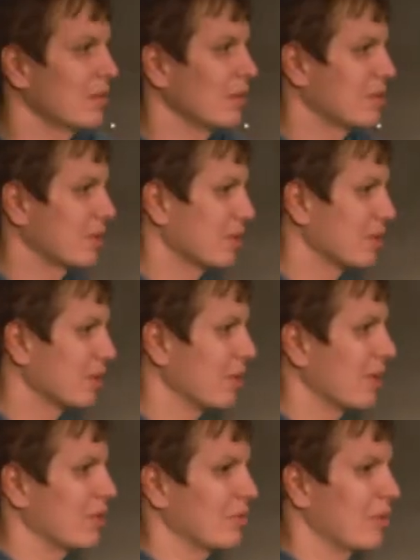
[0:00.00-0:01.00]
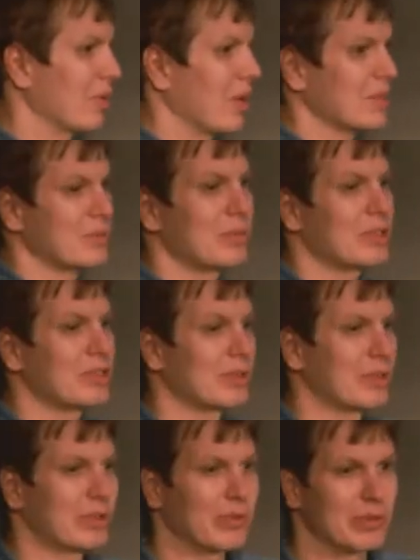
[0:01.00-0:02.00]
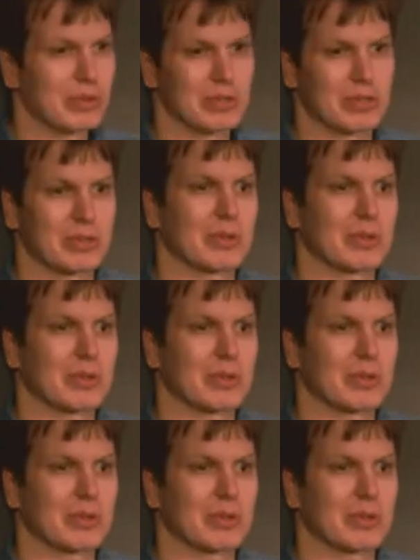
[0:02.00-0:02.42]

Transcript: which is good enough for vast majority of users